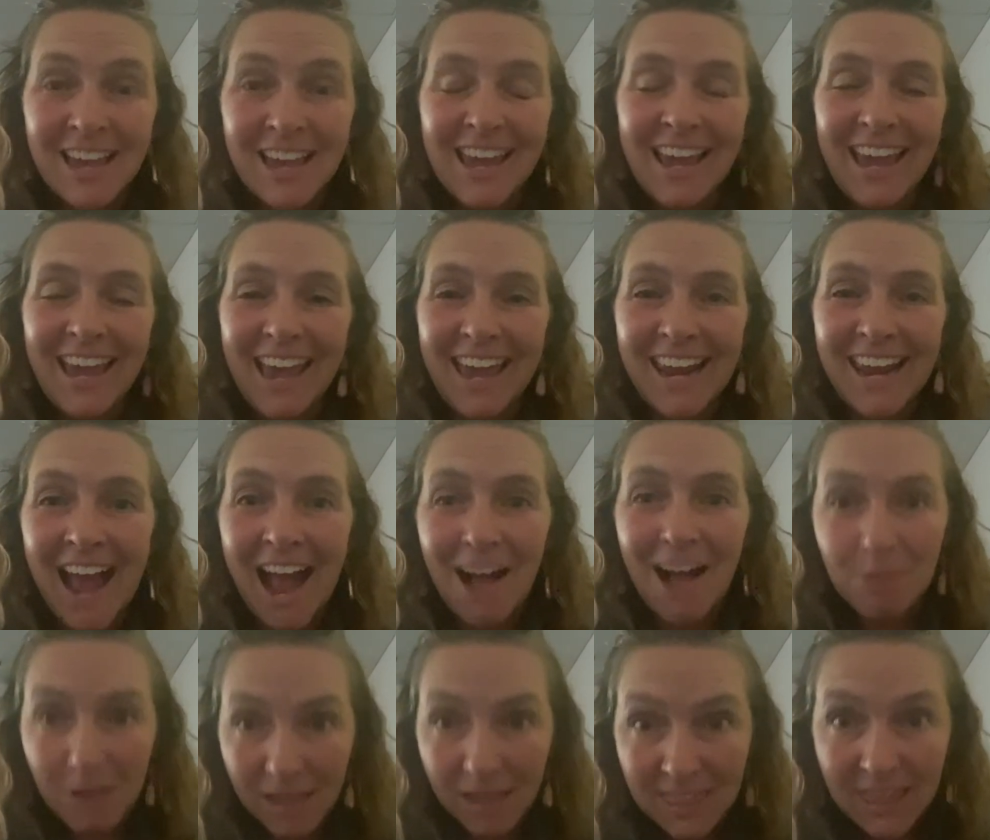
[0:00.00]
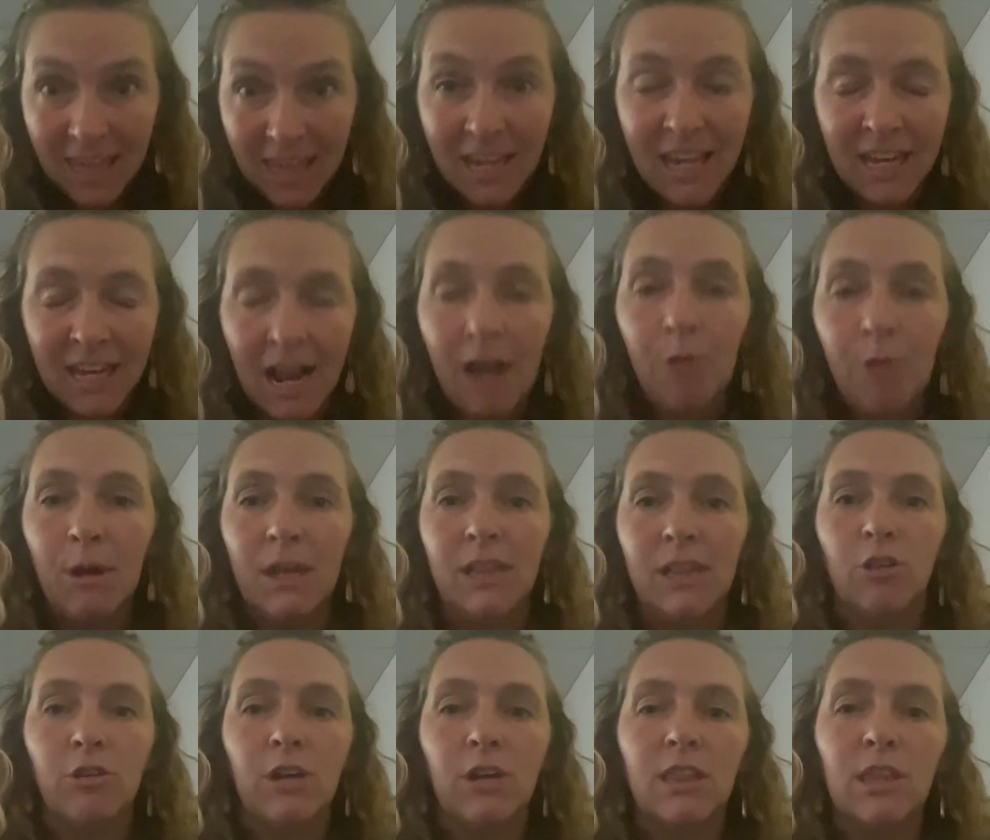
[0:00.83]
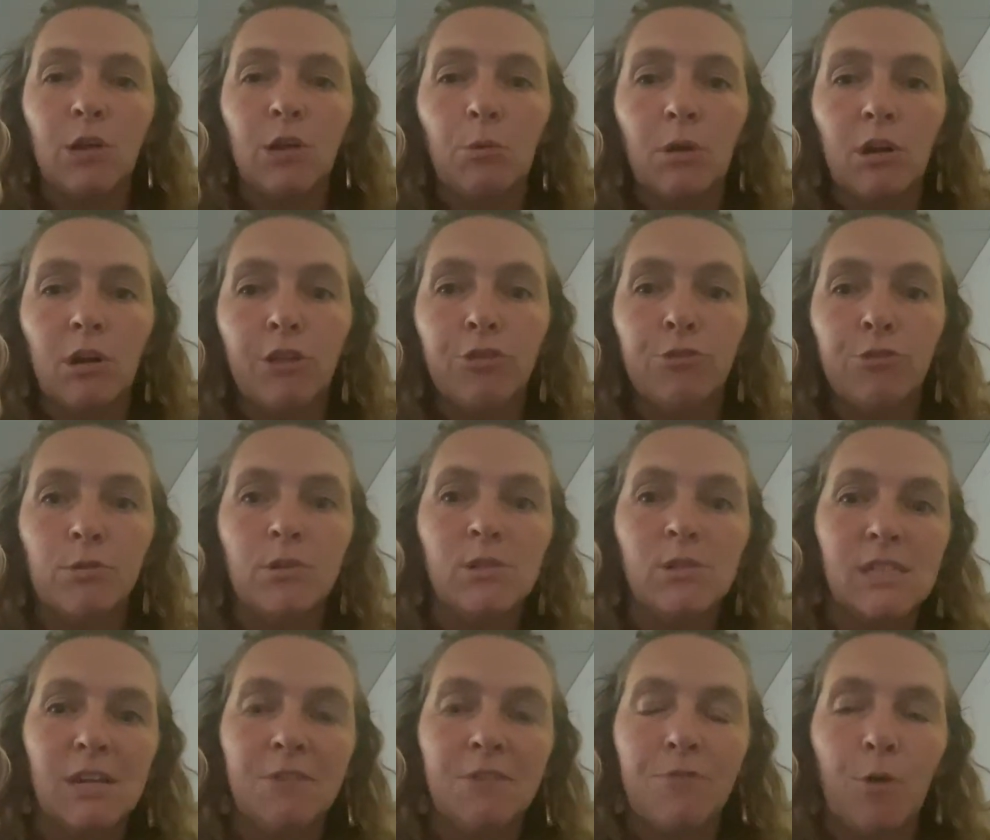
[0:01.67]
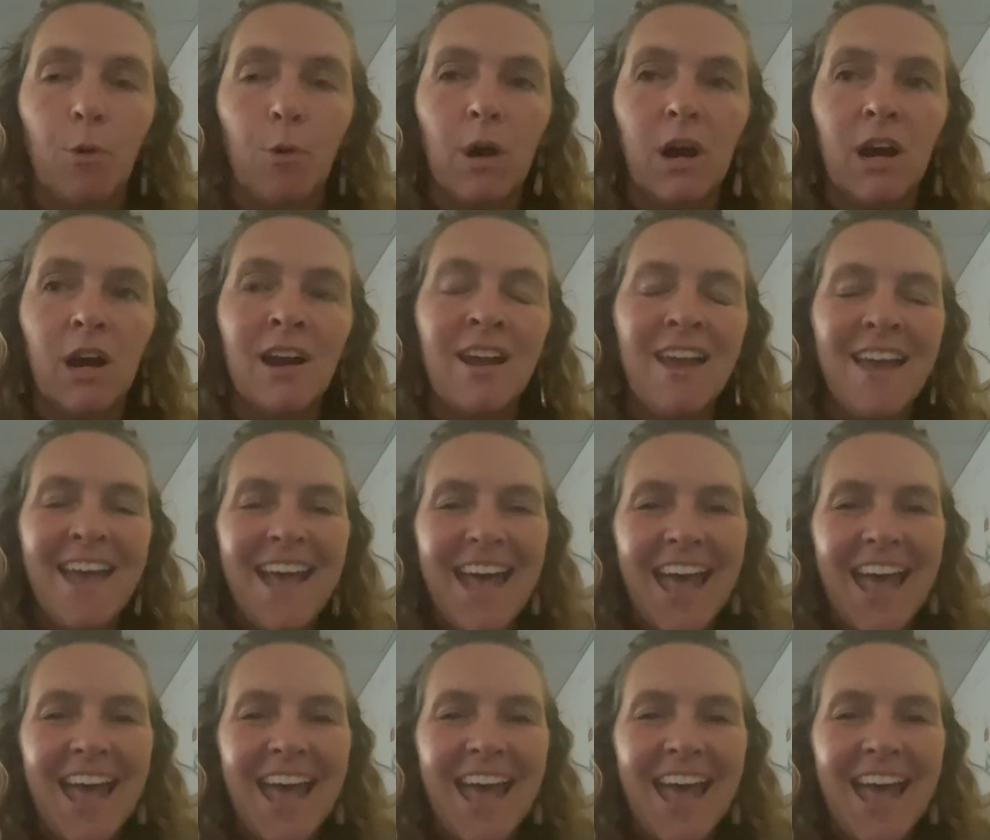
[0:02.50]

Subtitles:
in how I think and how I look at the world through C4.